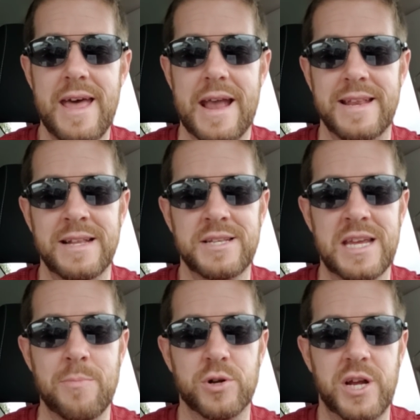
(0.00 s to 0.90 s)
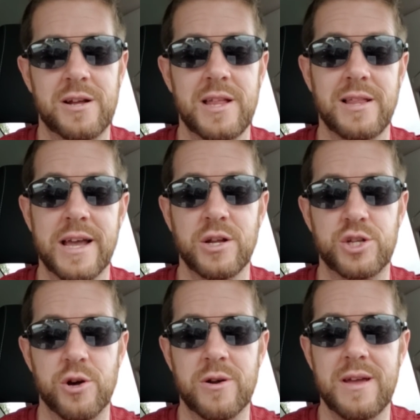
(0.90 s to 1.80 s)
He didn't seem particularly like a
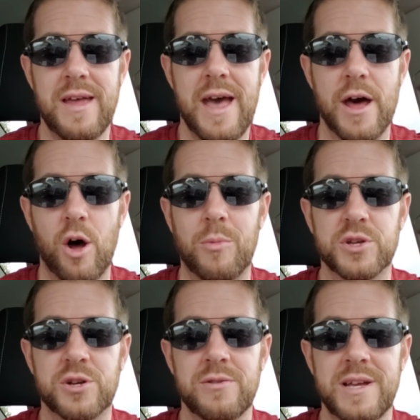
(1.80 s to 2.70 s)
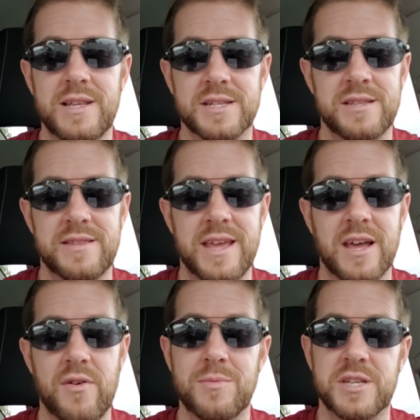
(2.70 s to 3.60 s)
jerk, and almost certainly doesn't think
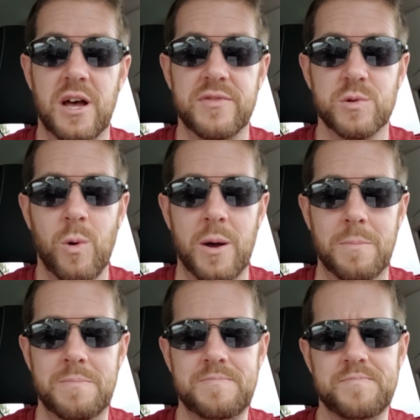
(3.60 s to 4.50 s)
of himself as one.